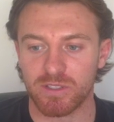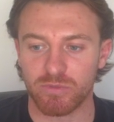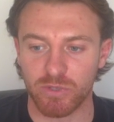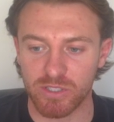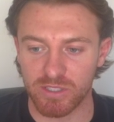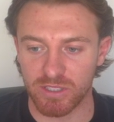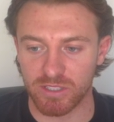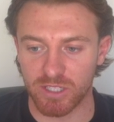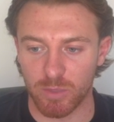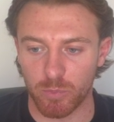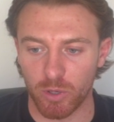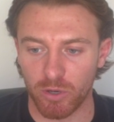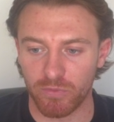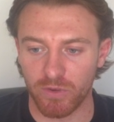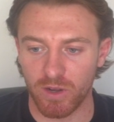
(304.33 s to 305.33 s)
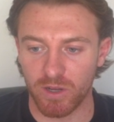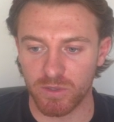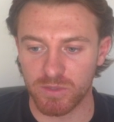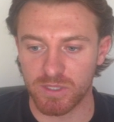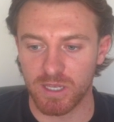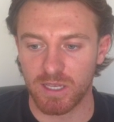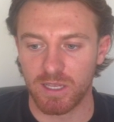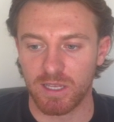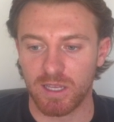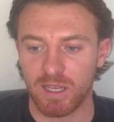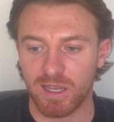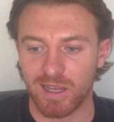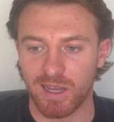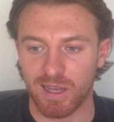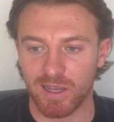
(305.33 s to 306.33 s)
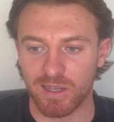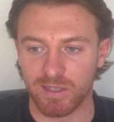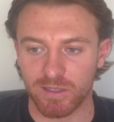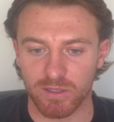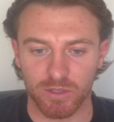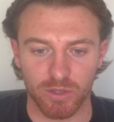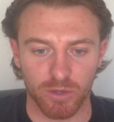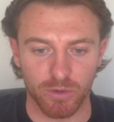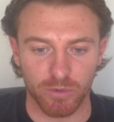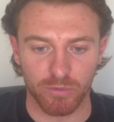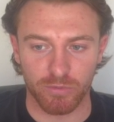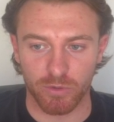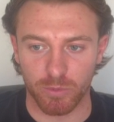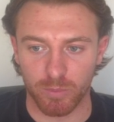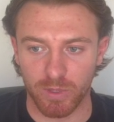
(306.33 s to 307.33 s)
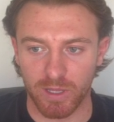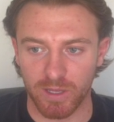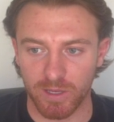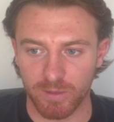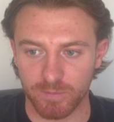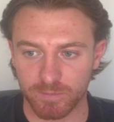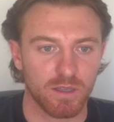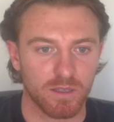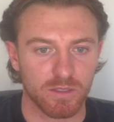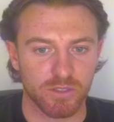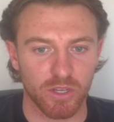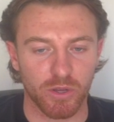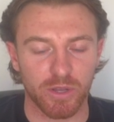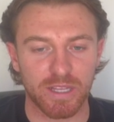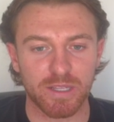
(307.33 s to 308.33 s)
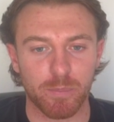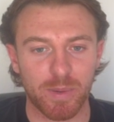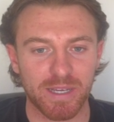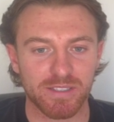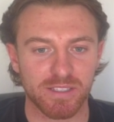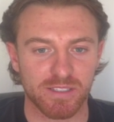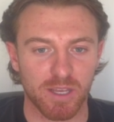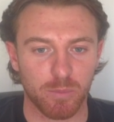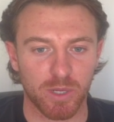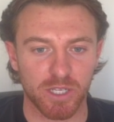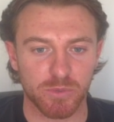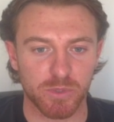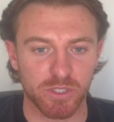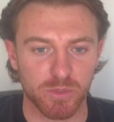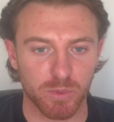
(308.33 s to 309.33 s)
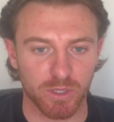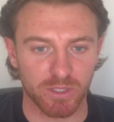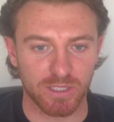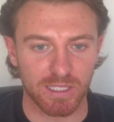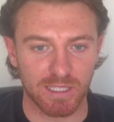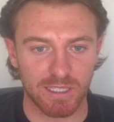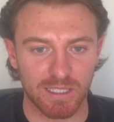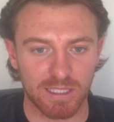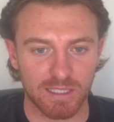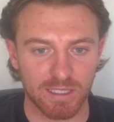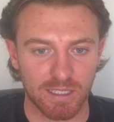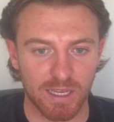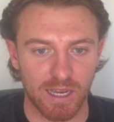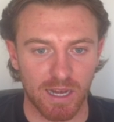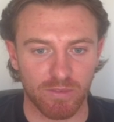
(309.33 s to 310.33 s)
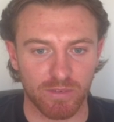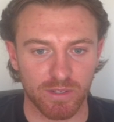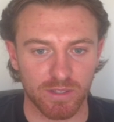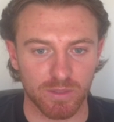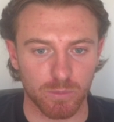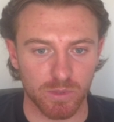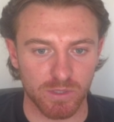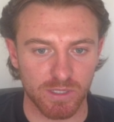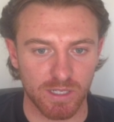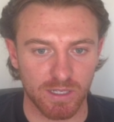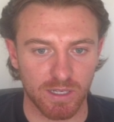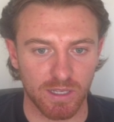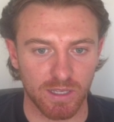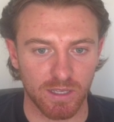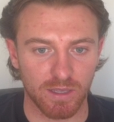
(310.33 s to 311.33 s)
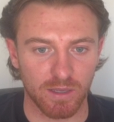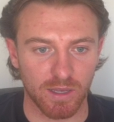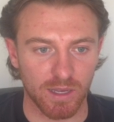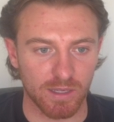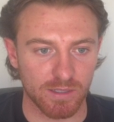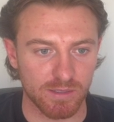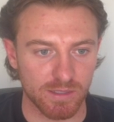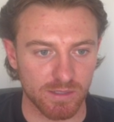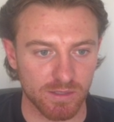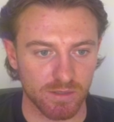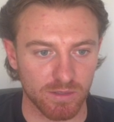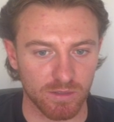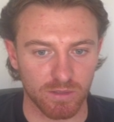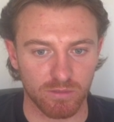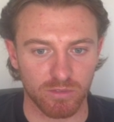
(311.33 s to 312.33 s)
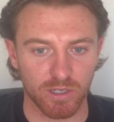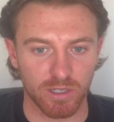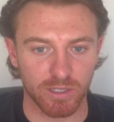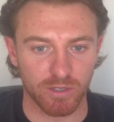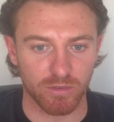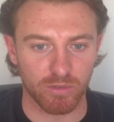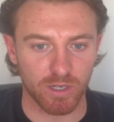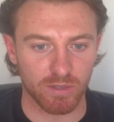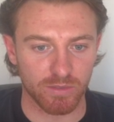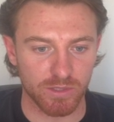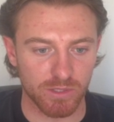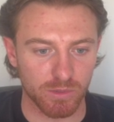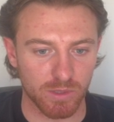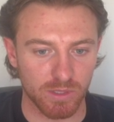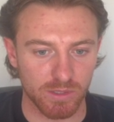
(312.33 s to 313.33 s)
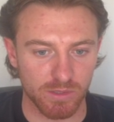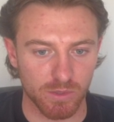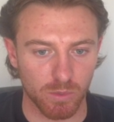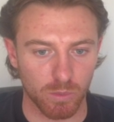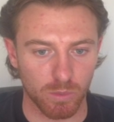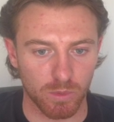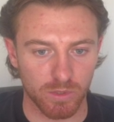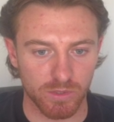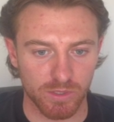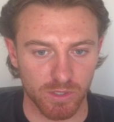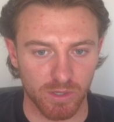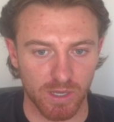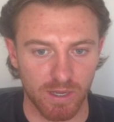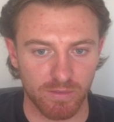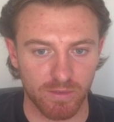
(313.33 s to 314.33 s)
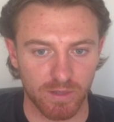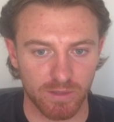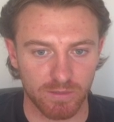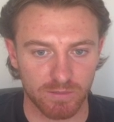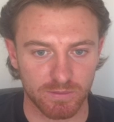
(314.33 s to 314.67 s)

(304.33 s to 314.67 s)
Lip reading: recently skipped profiles and go from there. So in the basic templates, we just want to delete everything what's in here as it's really not relevant to us whatsoever.